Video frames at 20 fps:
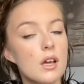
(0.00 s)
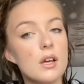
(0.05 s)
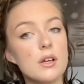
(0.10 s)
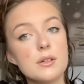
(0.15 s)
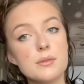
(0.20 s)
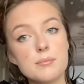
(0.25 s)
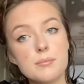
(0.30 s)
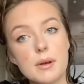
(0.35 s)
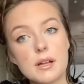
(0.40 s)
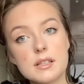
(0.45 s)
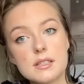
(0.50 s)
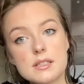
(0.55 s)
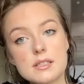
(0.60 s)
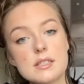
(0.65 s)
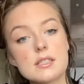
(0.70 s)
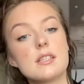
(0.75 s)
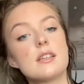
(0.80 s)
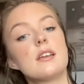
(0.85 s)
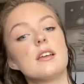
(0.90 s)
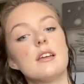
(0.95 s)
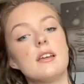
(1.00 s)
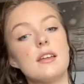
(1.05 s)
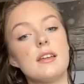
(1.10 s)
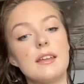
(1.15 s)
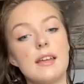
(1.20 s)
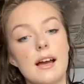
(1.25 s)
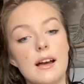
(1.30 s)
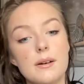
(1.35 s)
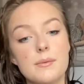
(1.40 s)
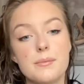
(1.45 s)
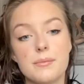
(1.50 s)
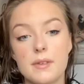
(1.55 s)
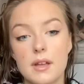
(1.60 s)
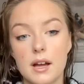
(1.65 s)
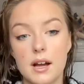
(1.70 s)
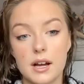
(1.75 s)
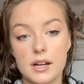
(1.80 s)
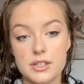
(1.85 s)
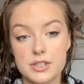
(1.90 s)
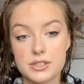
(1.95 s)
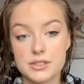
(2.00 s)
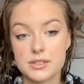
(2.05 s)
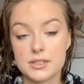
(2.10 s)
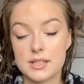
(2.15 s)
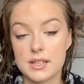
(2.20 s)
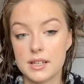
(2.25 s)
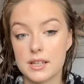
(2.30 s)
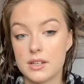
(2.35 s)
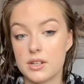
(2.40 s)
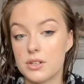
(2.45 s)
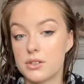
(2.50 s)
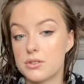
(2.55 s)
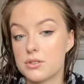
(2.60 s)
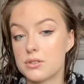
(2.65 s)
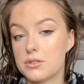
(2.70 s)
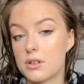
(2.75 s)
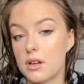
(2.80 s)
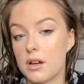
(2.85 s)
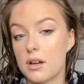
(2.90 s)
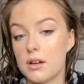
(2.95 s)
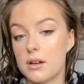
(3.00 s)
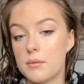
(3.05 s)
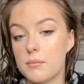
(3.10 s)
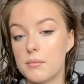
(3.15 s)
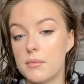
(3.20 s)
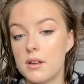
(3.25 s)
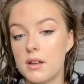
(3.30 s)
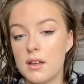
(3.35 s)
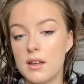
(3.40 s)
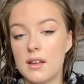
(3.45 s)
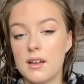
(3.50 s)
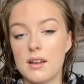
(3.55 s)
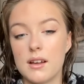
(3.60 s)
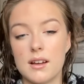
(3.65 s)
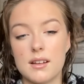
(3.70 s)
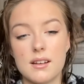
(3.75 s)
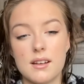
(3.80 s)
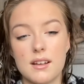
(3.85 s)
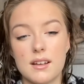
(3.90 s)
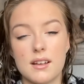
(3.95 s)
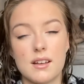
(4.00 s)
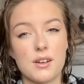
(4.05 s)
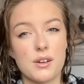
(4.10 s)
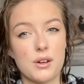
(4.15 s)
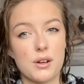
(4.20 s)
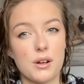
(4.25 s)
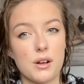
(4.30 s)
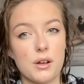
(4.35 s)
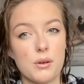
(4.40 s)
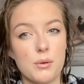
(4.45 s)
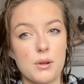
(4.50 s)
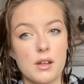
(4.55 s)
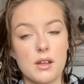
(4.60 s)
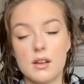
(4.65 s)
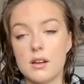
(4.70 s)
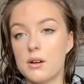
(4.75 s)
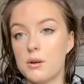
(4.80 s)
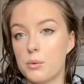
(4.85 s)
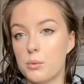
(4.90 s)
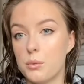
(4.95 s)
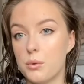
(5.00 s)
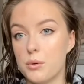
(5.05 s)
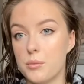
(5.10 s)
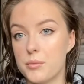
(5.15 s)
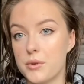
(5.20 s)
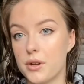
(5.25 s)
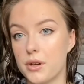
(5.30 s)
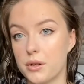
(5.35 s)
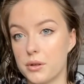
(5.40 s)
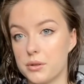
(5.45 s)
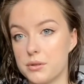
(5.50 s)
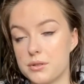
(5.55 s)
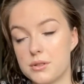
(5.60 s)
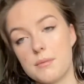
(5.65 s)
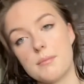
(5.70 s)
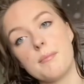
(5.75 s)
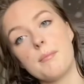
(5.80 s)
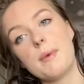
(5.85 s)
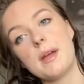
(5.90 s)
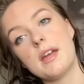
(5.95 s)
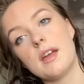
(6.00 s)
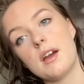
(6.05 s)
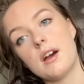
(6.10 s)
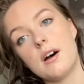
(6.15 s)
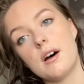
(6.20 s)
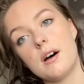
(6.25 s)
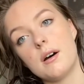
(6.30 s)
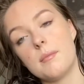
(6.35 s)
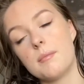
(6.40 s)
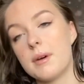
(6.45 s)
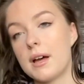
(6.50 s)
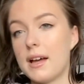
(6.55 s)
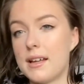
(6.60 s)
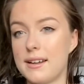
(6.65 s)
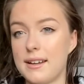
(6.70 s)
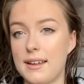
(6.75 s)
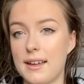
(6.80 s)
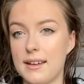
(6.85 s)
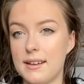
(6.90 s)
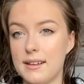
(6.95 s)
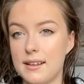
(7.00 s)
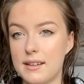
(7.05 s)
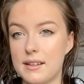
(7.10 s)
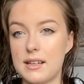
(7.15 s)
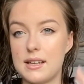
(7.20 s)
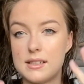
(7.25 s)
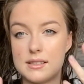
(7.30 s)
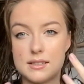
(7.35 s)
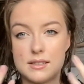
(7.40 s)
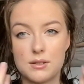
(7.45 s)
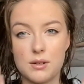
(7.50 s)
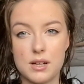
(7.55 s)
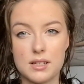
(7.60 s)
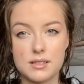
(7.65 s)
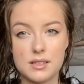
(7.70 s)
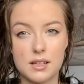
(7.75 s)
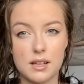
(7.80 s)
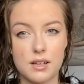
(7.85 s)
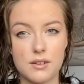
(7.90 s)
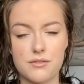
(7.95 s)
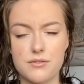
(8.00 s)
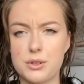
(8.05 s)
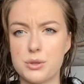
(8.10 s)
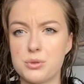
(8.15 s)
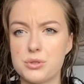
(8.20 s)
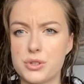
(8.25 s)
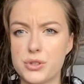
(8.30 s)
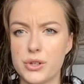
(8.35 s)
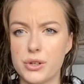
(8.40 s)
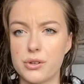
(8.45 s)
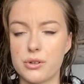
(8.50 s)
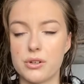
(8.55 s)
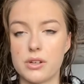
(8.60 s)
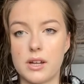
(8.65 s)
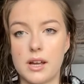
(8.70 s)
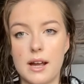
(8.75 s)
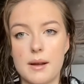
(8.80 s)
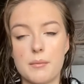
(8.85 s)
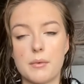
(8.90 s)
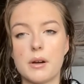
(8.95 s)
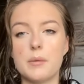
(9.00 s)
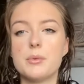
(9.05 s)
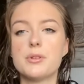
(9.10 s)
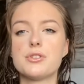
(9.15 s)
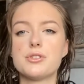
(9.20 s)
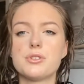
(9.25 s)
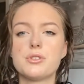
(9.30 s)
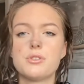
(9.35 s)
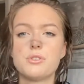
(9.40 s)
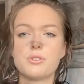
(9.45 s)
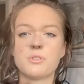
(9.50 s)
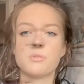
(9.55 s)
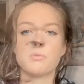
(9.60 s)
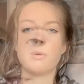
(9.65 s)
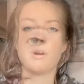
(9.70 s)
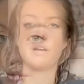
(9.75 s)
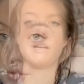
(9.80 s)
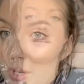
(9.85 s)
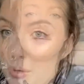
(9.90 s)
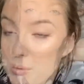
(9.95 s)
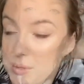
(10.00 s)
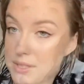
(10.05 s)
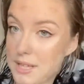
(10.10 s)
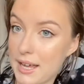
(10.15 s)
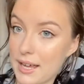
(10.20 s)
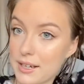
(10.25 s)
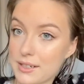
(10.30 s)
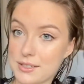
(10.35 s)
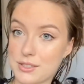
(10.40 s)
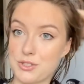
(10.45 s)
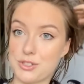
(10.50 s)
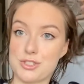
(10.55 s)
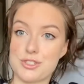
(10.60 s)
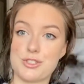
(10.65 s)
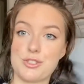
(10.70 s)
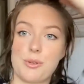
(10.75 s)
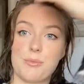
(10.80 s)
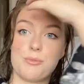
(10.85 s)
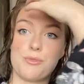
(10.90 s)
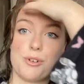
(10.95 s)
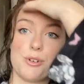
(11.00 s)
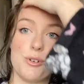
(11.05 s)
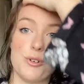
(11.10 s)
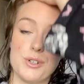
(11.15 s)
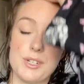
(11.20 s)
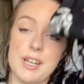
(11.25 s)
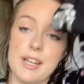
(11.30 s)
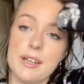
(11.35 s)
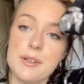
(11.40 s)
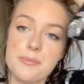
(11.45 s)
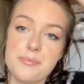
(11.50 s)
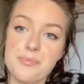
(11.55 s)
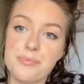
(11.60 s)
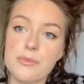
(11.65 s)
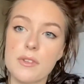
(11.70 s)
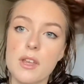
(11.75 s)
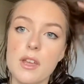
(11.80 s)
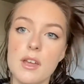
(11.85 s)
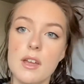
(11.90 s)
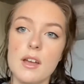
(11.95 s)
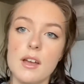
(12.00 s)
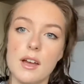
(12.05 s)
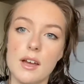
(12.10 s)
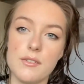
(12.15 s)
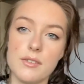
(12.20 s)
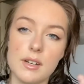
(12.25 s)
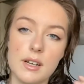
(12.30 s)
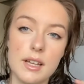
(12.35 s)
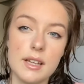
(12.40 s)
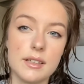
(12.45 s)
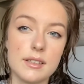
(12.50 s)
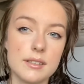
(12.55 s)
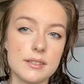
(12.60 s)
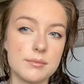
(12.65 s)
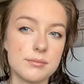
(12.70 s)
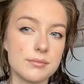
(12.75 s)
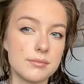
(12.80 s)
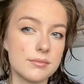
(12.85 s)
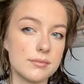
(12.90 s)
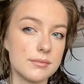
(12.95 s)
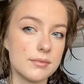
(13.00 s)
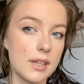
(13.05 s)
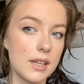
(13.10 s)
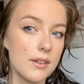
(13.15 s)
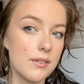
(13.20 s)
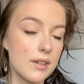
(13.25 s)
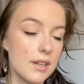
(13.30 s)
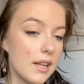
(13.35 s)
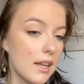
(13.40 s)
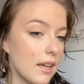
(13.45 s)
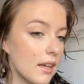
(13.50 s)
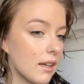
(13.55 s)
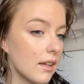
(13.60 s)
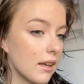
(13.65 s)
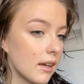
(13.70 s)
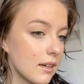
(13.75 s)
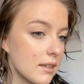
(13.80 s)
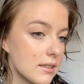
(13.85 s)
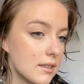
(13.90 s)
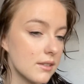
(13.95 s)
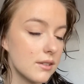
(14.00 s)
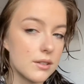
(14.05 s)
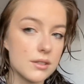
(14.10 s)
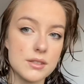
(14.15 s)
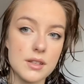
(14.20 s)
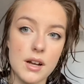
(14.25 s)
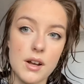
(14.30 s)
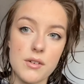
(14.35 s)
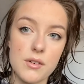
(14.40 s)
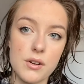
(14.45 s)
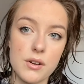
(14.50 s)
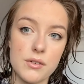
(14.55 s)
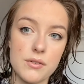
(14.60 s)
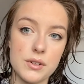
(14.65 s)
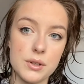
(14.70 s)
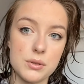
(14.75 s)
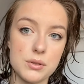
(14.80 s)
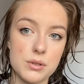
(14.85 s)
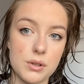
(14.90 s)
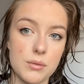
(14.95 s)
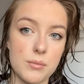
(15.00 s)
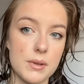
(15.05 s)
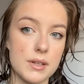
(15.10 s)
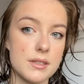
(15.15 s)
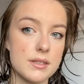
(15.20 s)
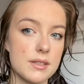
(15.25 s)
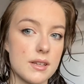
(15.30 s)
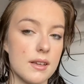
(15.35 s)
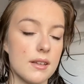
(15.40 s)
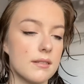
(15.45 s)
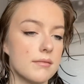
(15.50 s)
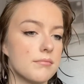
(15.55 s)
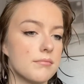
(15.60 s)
But yeah, I just did some kind of like glowy warm toned makeup, and again it still has that like filtered look on the camera. I'm not too sure why I was there because it just stopped recording. I feel like even here, like, it looks like I've got a filter on my skin.